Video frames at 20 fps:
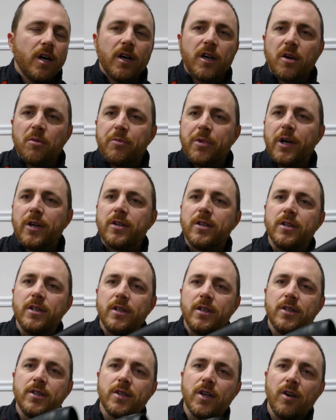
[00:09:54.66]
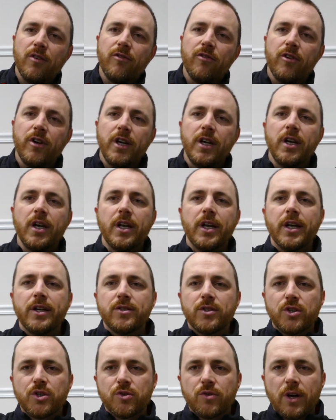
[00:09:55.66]
Compared to the Discovery, it has
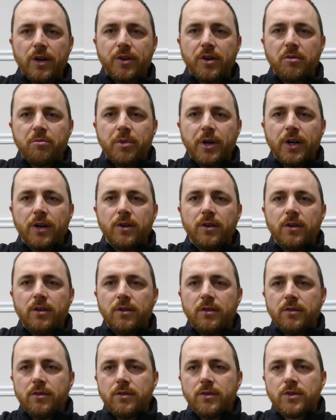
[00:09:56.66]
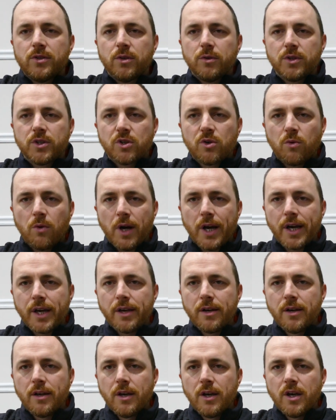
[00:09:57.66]
a shrouded barrel, so it's
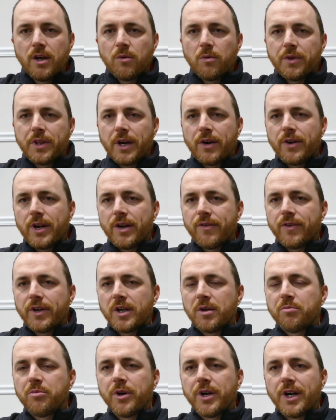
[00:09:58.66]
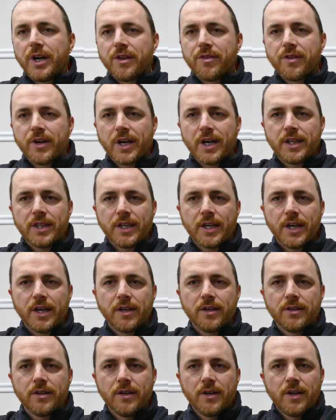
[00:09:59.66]
quiet without having to put anything on the
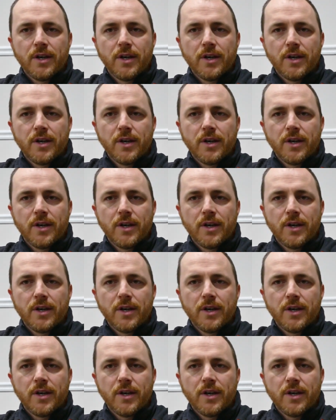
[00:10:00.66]
end.